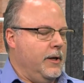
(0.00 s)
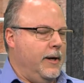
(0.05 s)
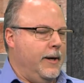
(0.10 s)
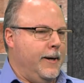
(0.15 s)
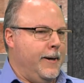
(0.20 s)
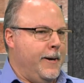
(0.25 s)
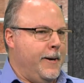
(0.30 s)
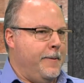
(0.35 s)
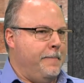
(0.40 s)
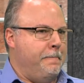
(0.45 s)

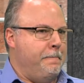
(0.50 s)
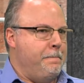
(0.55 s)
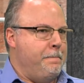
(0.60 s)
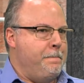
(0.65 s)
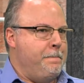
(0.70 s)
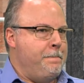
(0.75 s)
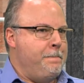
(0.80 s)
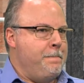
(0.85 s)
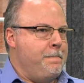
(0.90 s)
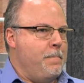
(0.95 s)

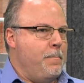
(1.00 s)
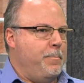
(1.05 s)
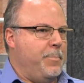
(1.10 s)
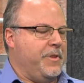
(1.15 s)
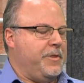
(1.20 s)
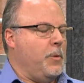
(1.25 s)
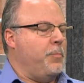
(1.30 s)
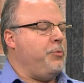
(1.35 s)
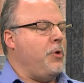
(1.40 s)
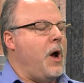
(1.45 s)

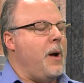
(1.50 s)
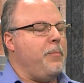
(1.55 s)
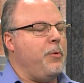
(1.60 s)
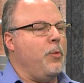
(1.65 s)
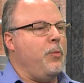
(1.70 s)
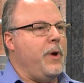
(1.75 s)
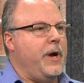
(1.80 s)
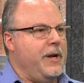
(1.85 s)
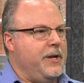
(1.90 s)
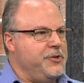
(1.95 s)
But the
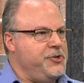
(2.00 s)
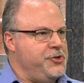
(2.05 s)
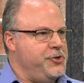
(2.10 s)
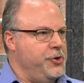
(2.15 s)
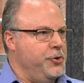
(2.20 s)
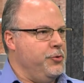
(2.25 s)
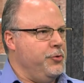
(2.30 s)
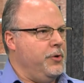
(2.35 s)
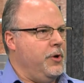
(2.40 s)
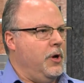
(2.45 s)
proper way to
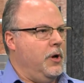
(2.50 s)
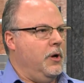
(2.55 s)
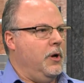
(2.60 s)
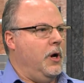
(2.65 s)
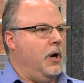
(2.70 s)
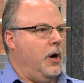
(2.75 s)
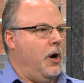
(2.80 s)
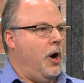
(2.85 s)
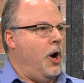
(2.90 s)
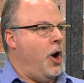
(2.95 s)
shoot
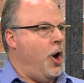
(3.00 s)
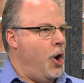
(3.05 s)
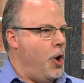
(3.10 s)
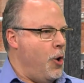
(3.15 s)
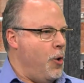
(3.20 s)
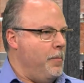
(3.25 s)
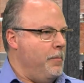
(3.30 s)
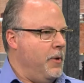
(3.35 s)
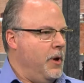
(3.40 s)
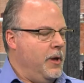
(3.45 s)
a
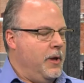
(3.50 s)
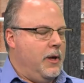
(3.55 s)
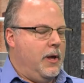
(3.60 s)
home